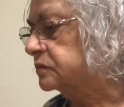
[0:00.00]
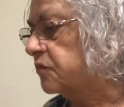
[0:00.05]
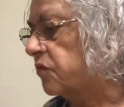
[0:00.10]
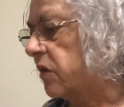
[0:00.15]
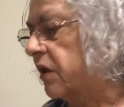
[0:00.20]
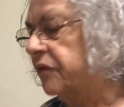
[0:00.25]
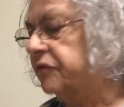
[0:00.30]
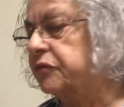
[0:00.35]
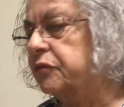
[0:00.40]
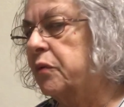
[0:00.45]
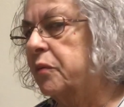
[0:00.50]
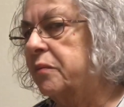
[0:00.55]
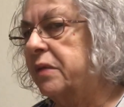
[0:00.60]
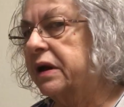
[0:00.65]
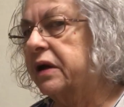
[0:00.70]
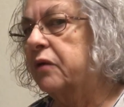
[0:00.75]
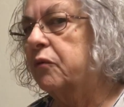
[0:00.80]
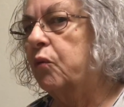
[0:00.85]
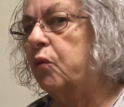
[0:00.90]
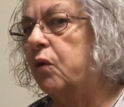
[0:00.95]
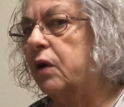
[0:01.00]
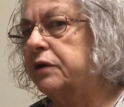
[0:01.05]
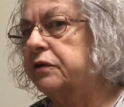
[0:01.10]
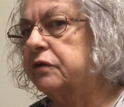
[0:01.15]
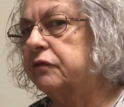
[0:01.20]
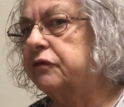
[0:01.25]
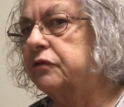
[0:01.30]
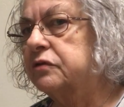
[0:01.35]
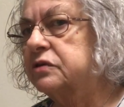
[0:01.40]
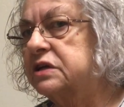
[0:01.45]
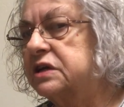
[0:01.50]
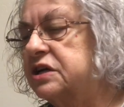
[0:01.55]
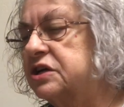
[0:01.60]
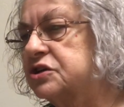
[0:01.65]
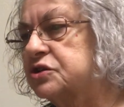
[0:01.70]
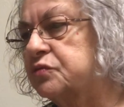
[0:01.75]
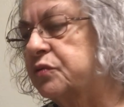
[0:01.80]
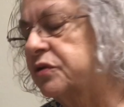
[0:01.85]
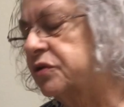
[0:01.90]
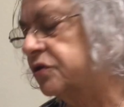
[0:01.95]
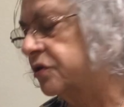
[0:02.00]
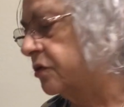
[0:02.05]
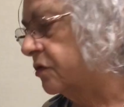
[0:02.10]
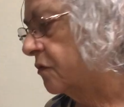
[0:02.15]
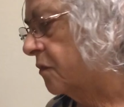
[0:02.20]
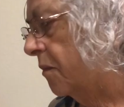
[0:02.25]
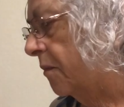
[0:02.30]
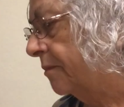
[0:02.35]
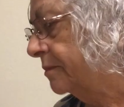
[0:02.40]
This will make a wonderful dish with your